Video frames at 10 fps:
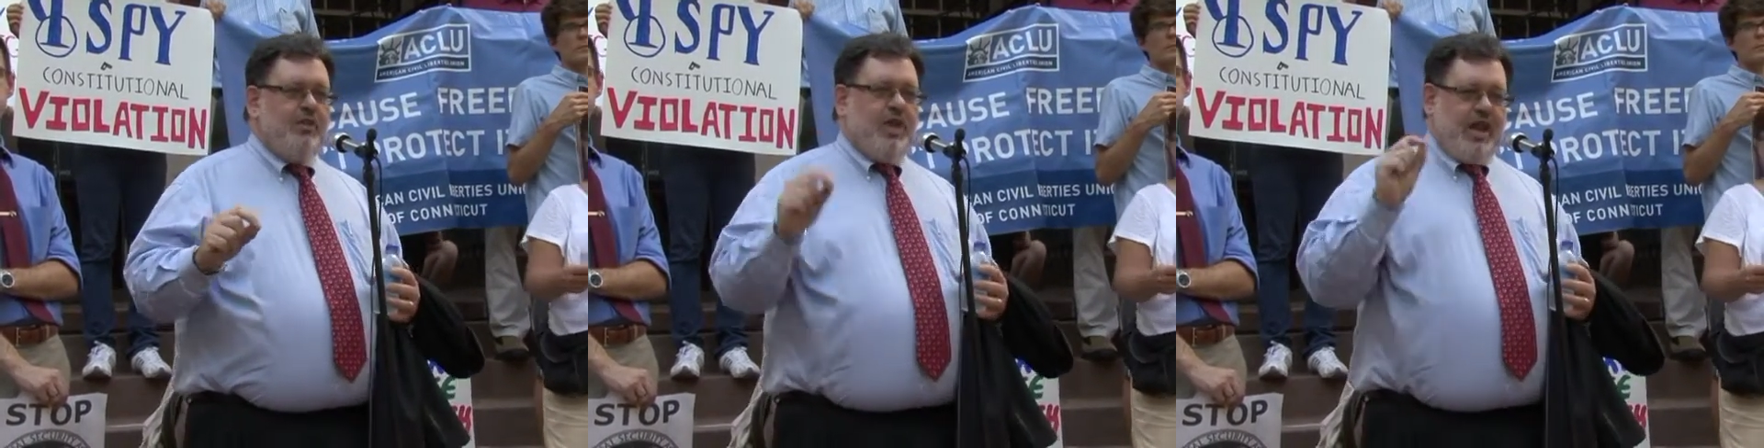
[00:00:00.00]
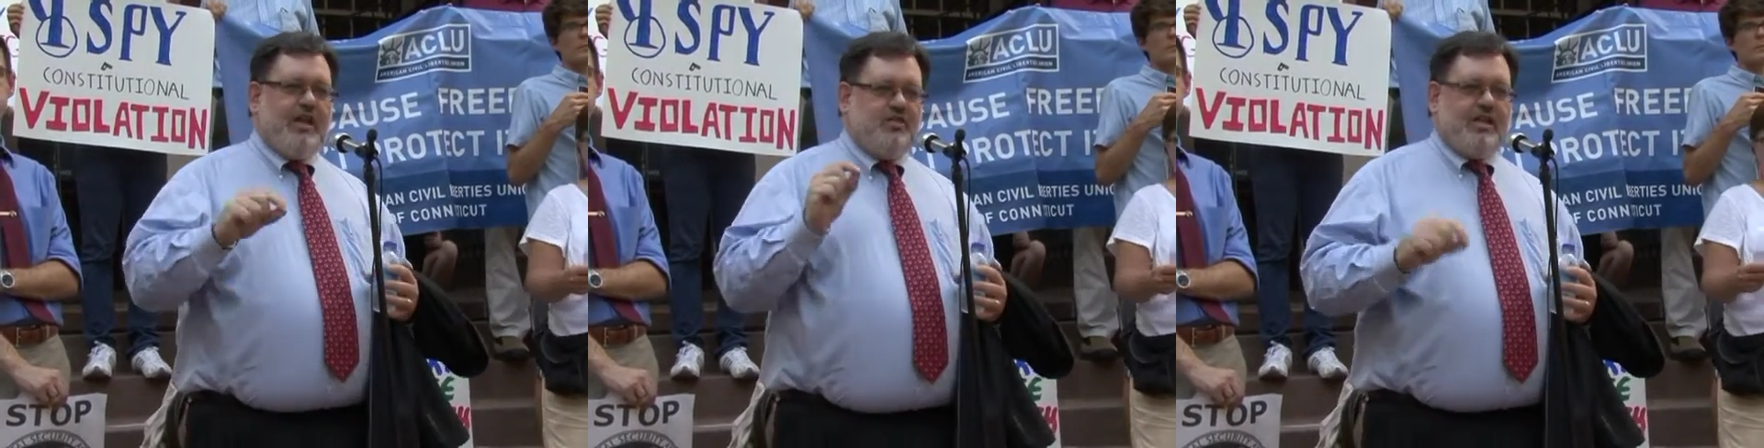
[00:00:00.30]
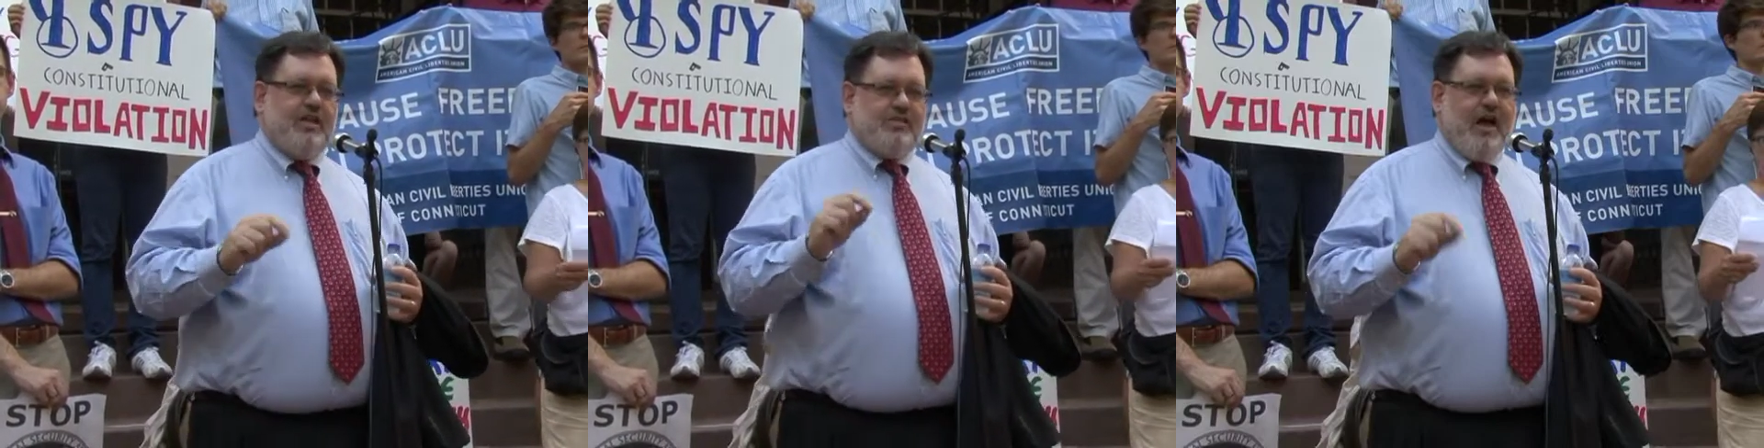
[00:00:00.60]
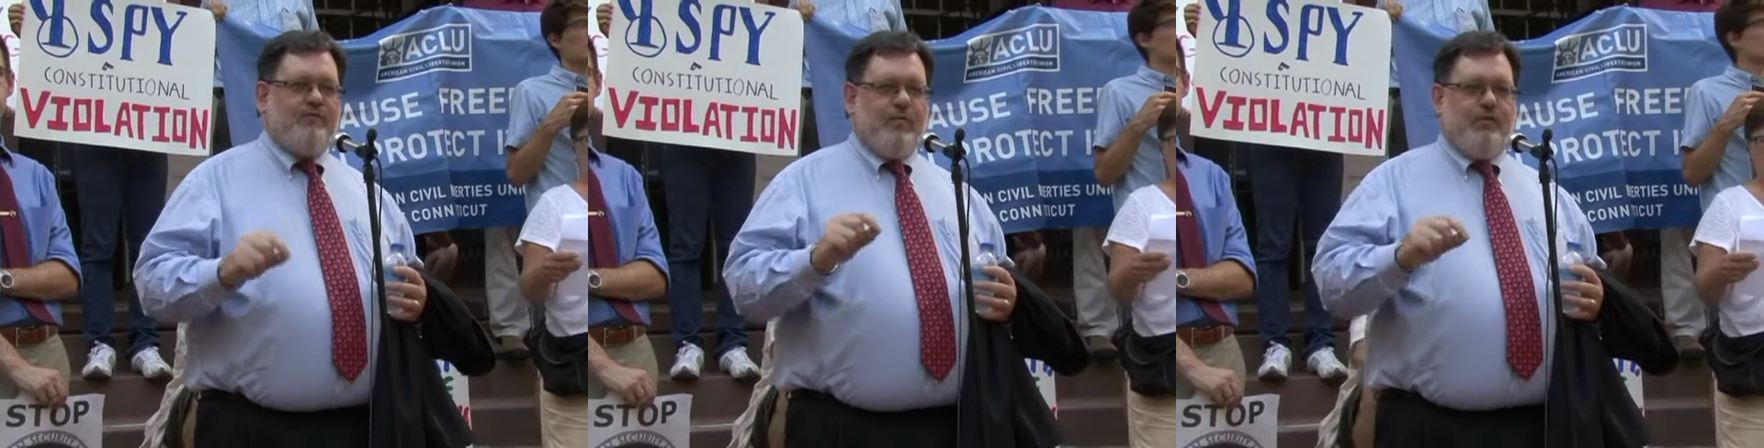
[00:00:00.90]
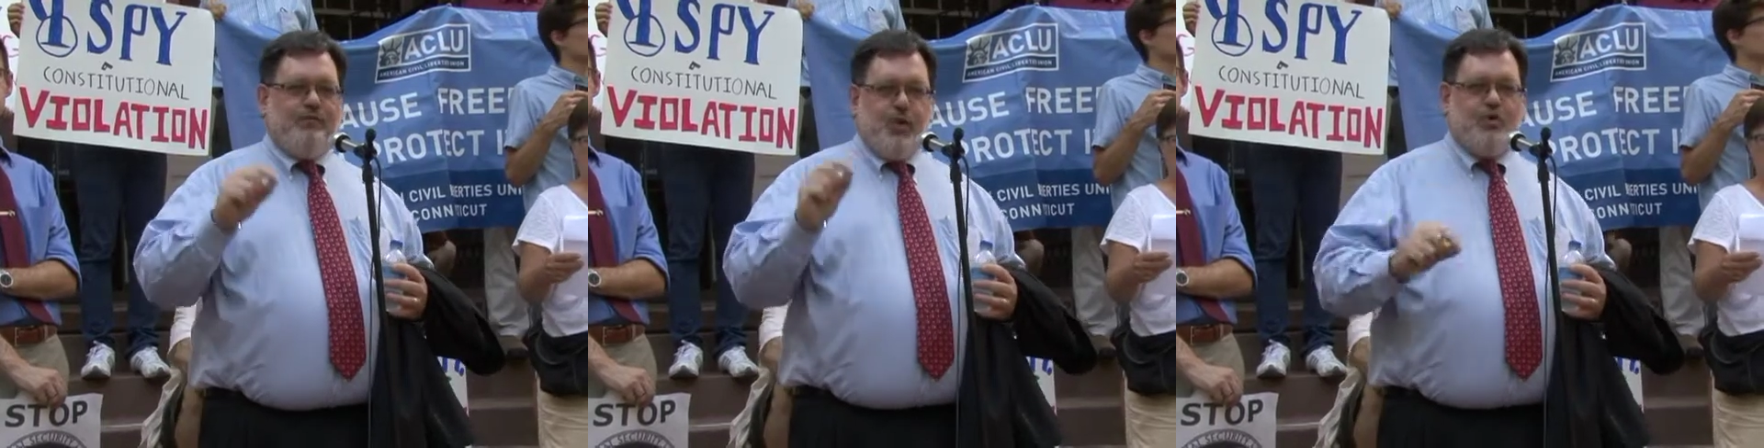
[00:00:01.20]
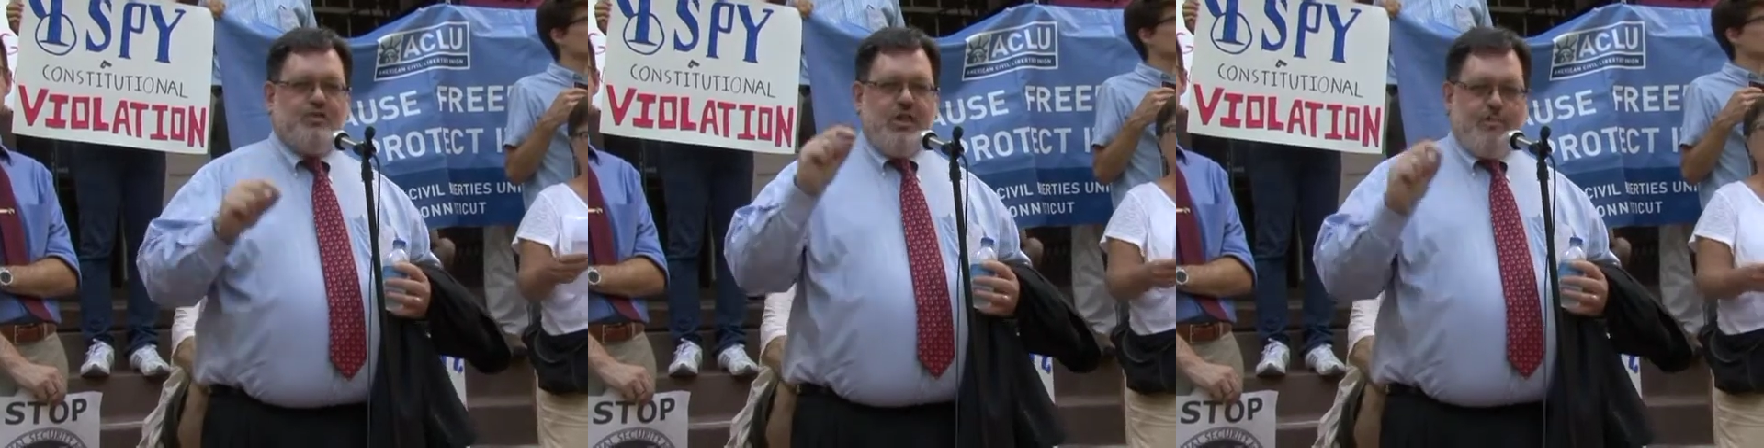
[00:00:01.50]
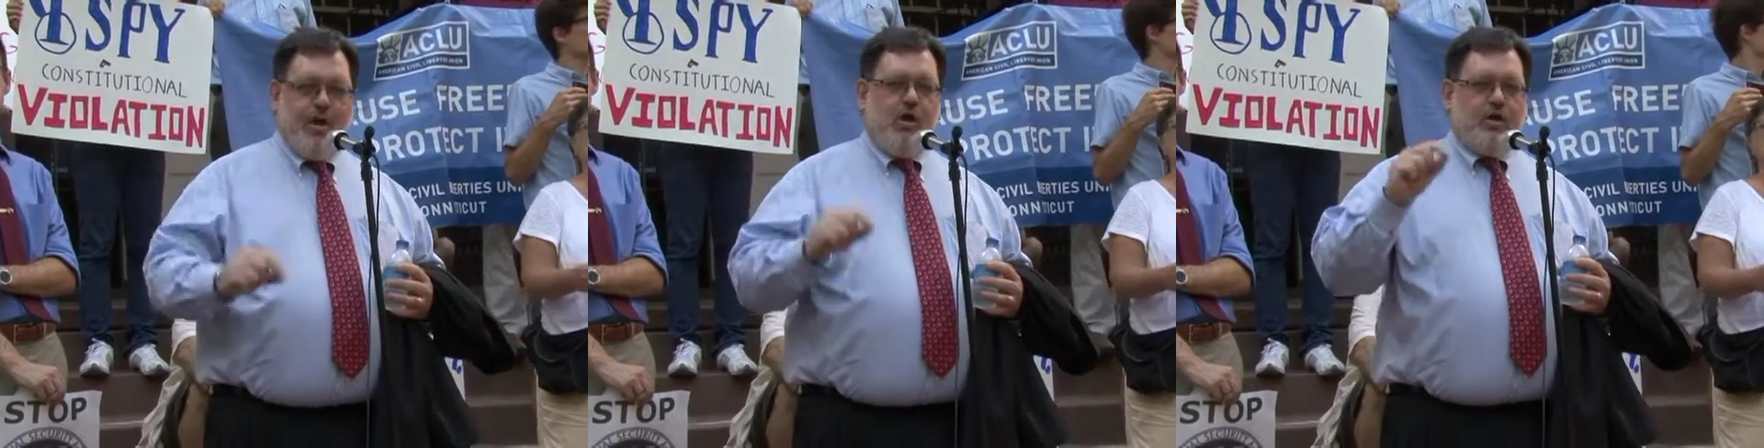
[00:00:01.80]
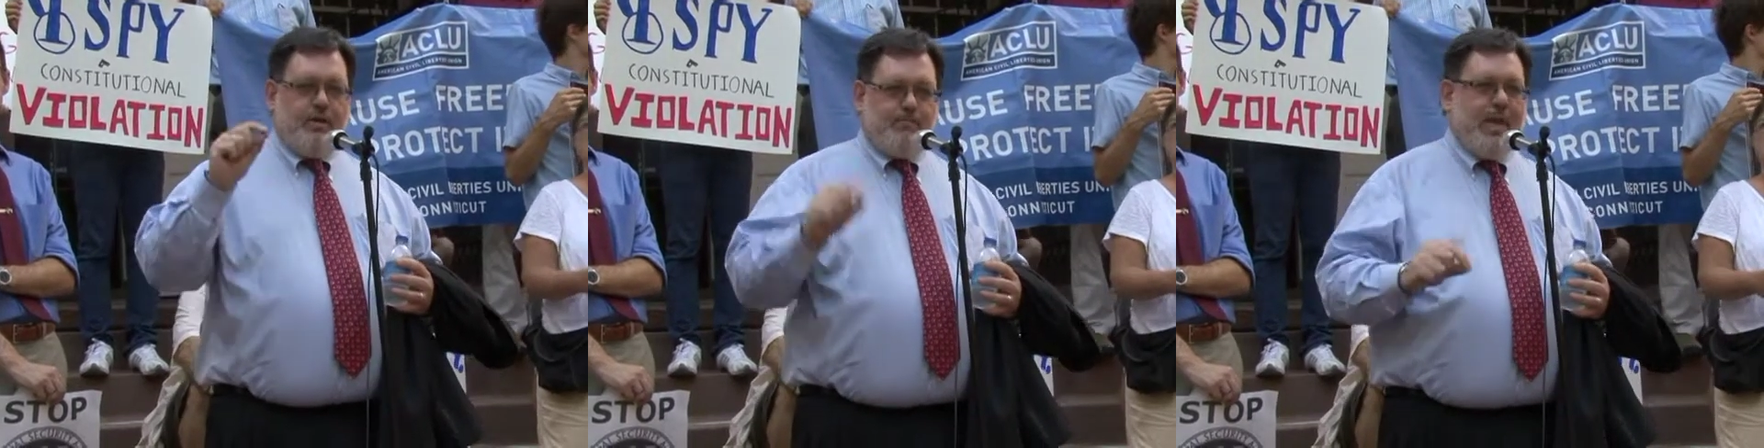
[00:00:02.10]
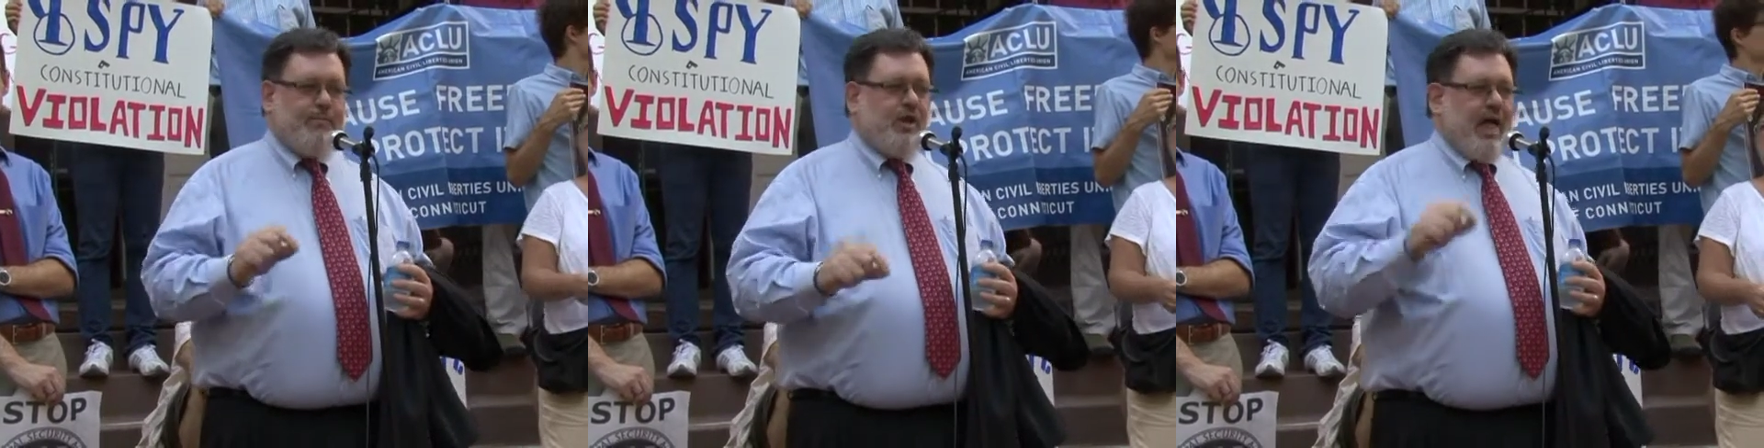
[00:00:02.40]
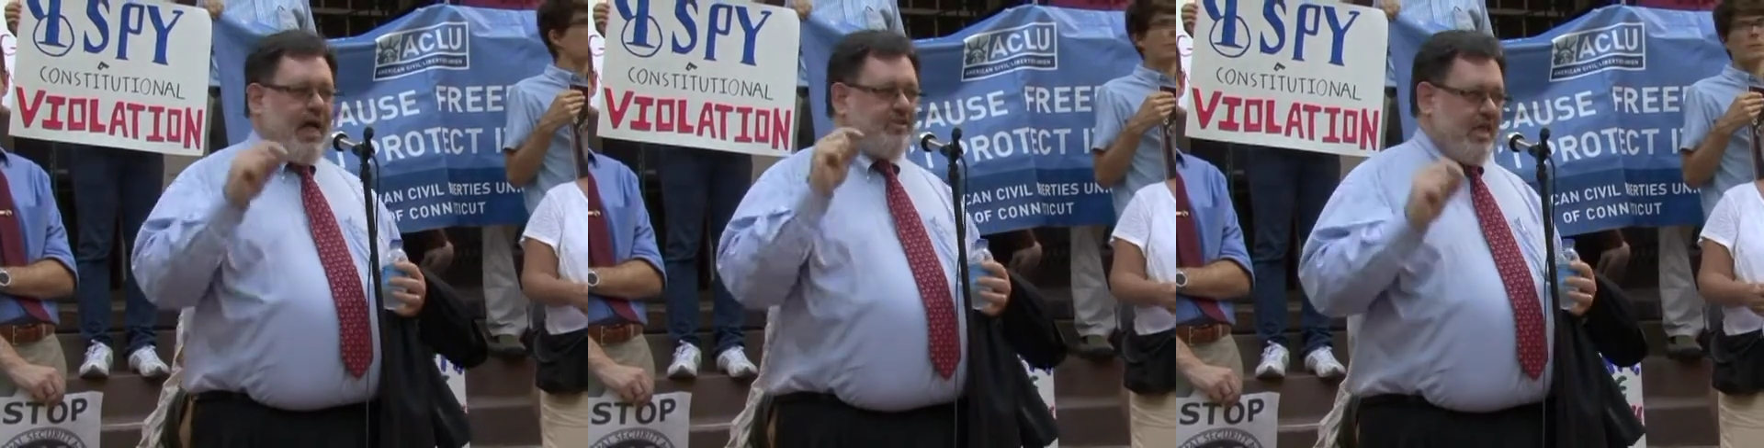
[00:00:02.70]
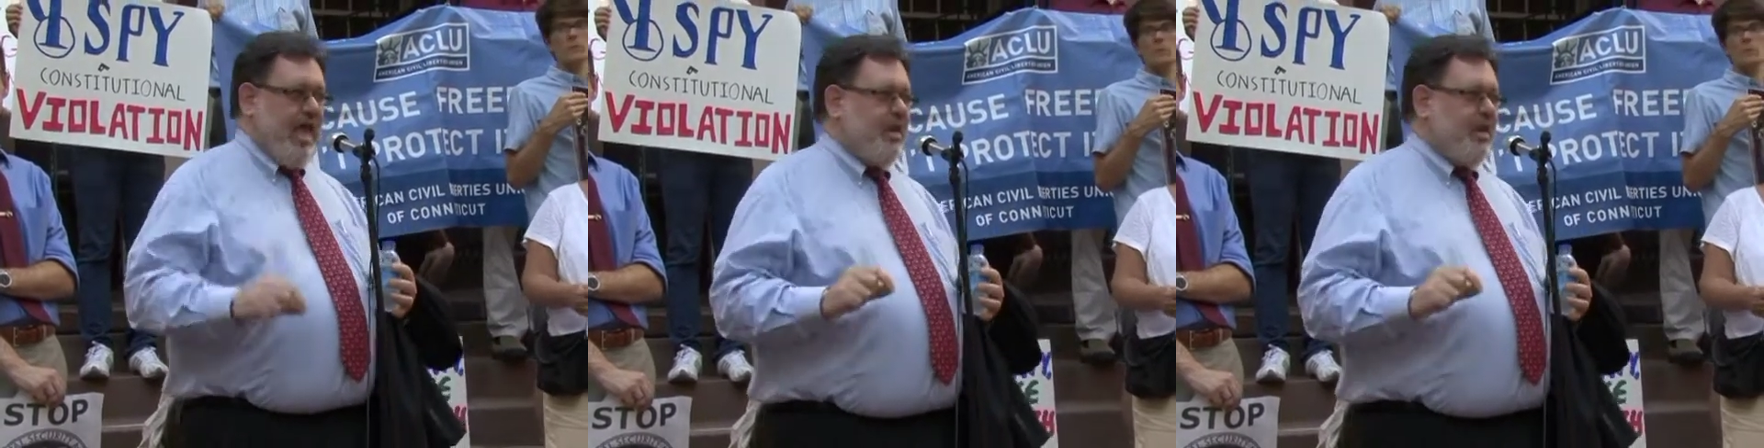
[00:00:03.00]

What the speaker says: The United States government views the American people as